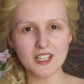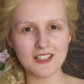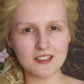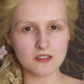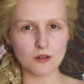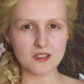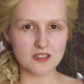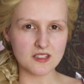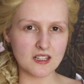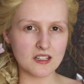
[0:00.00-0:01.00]
keystones in
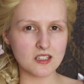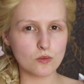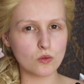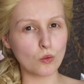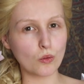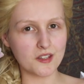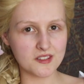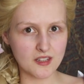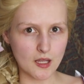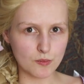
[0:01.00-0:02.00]
the center were all the
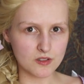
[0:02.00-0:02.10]
same